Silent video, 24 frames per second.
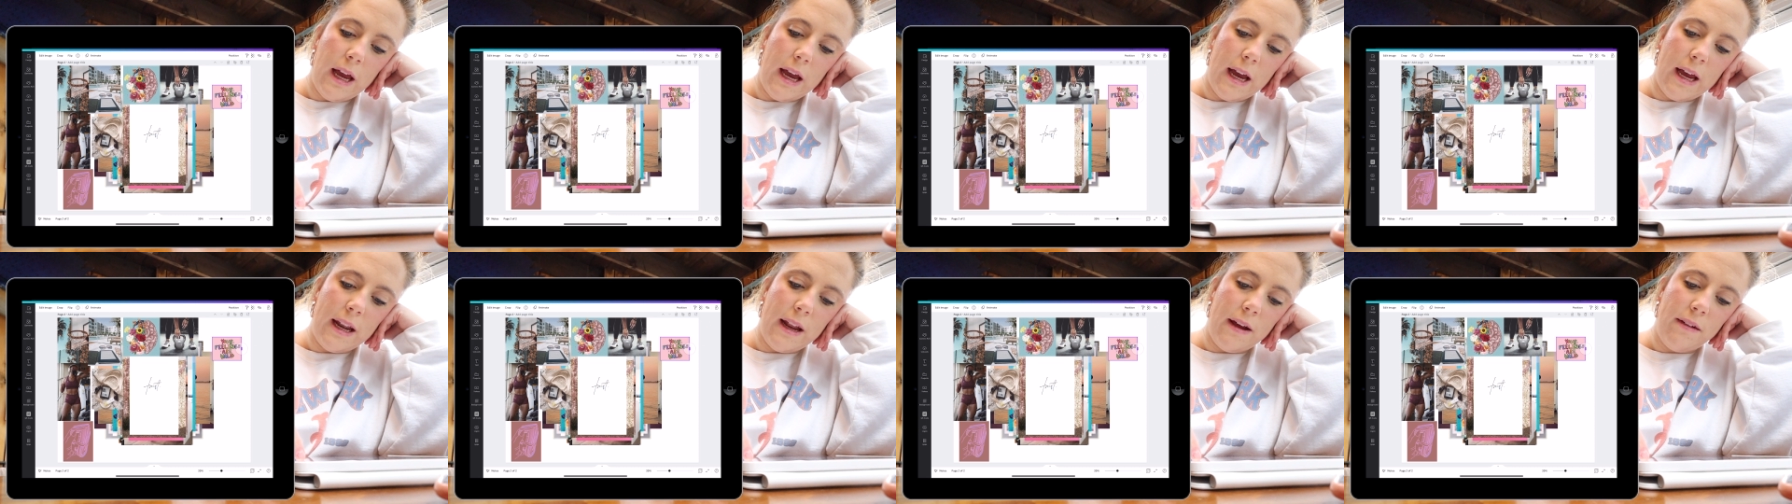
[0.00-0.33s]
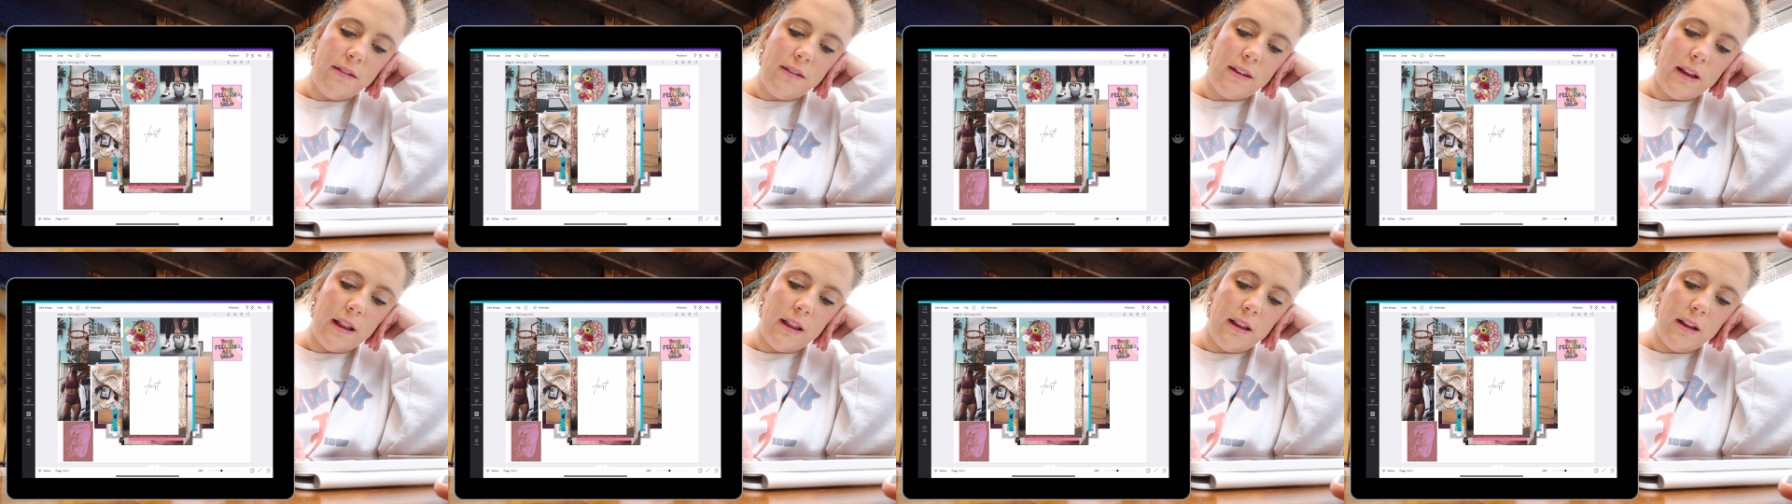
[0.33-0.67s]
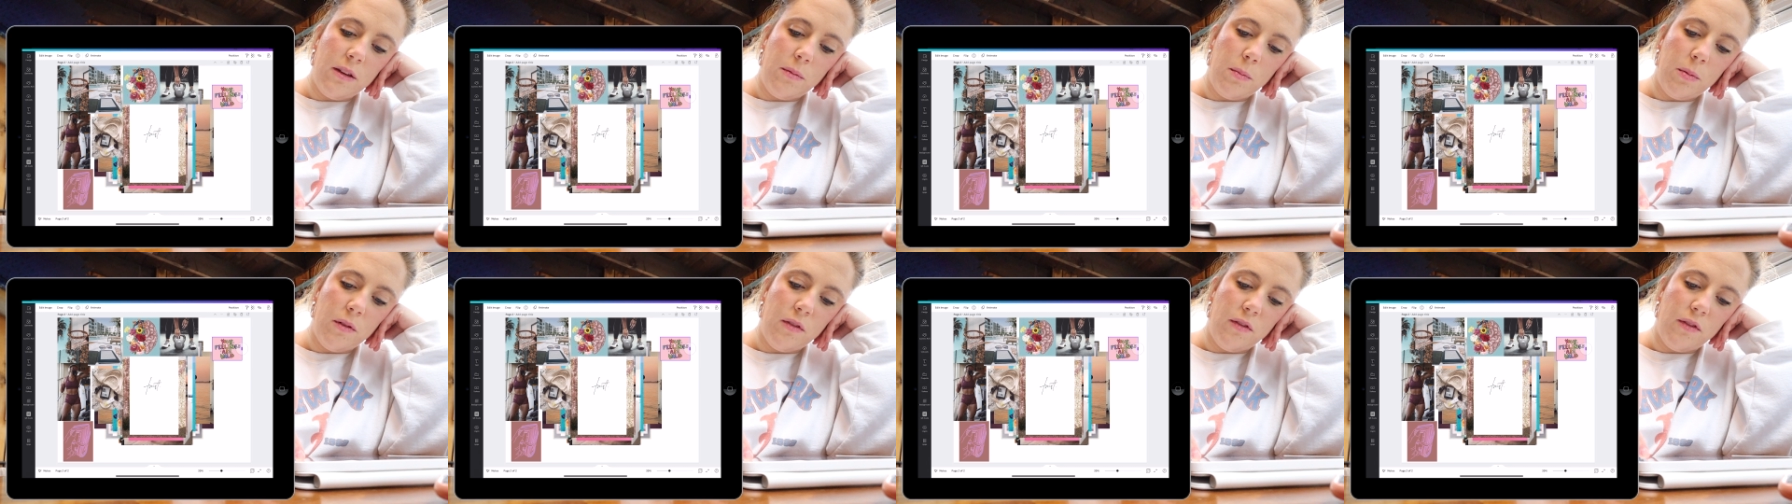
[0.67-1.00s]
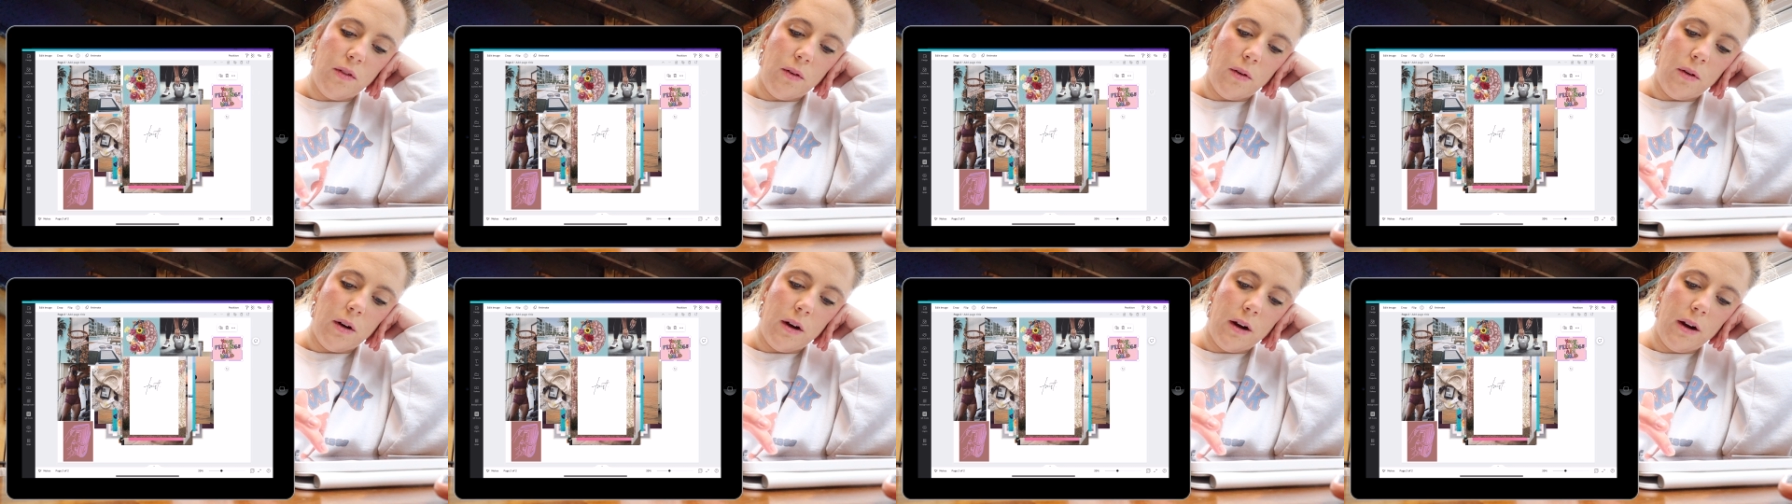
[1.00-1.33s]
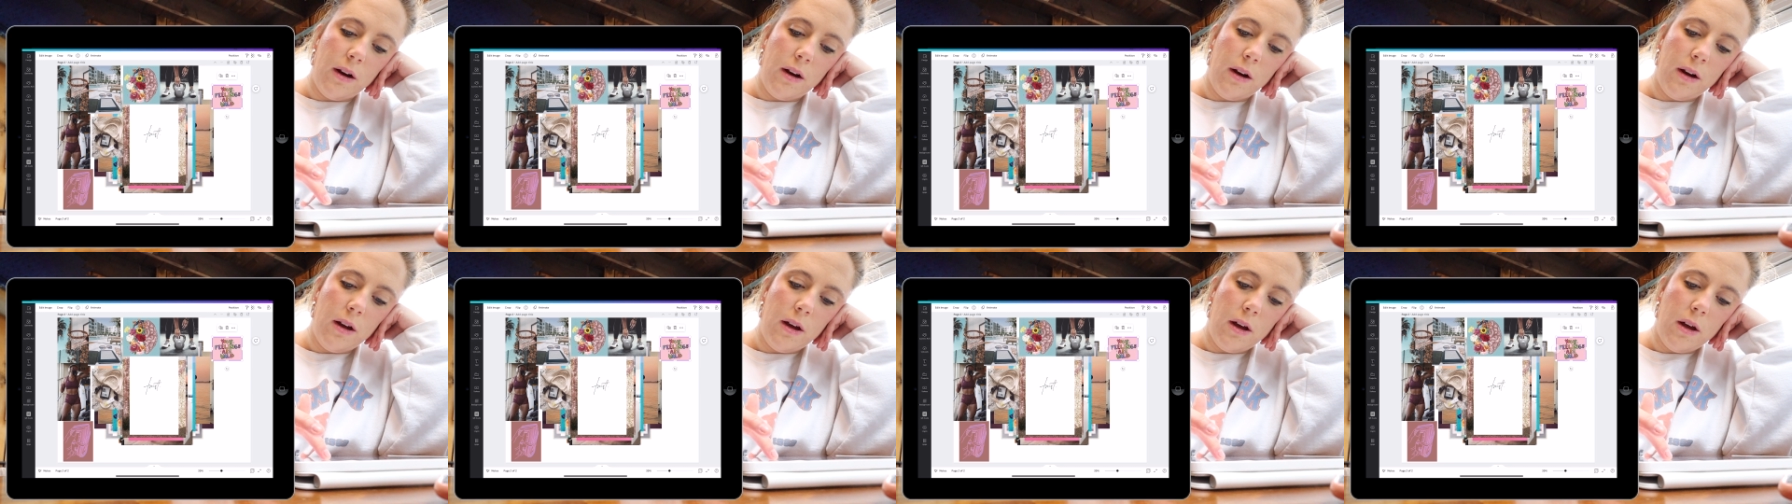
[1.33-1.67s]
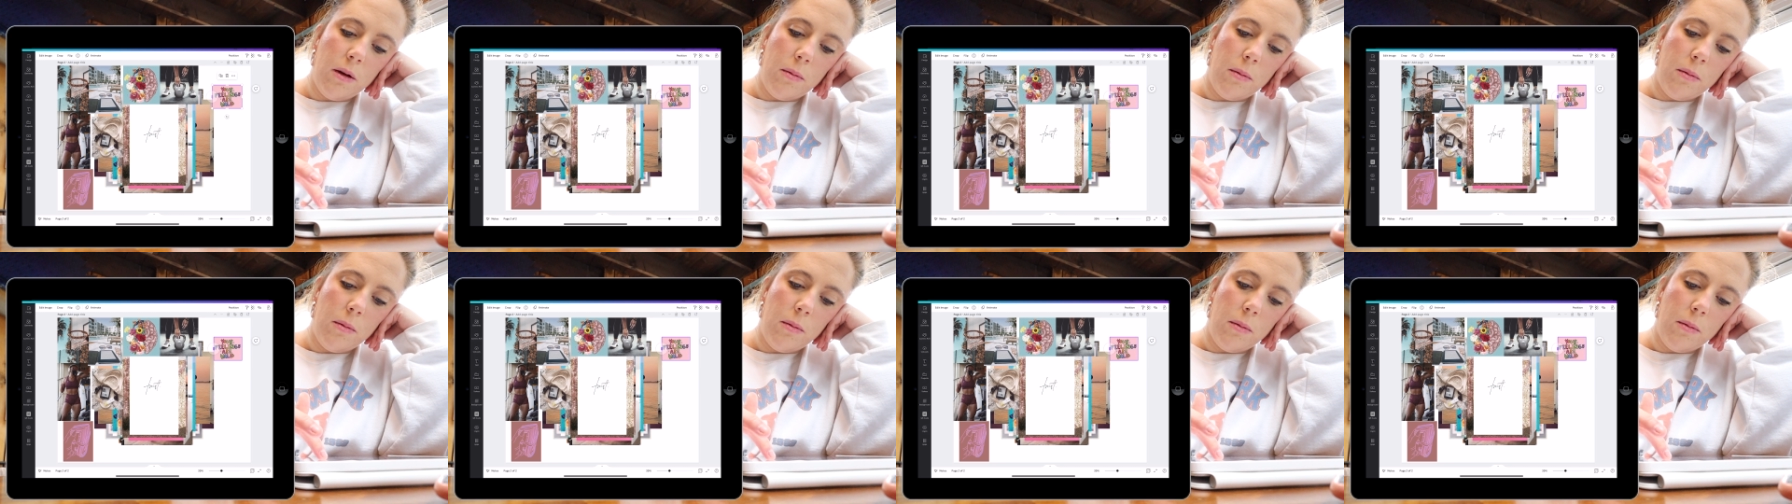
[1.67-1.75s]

and I've said this before,